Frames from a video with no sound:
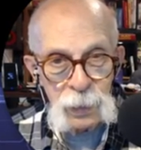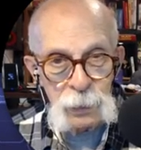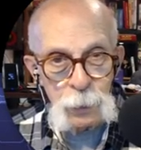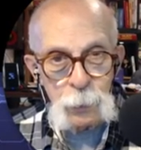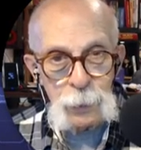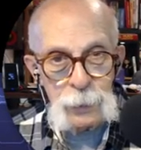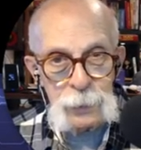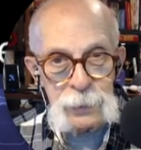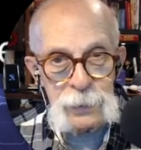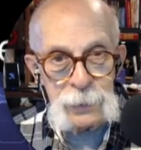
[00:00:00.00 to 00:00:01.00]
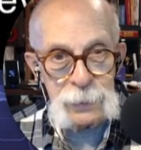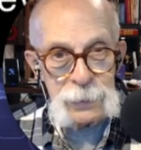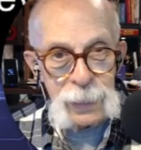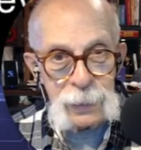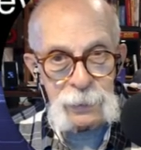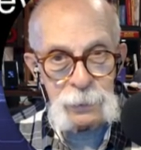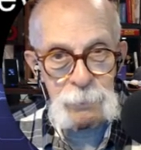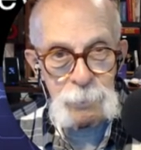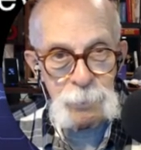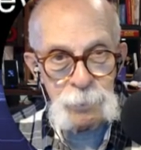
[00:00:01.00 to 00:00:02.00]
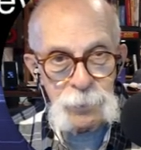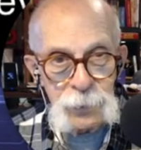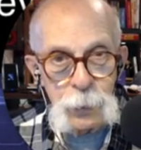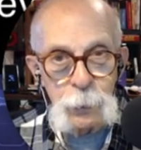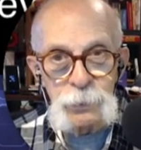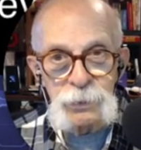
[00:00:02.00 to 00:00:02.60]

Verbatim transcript: No, I need a doctor. No,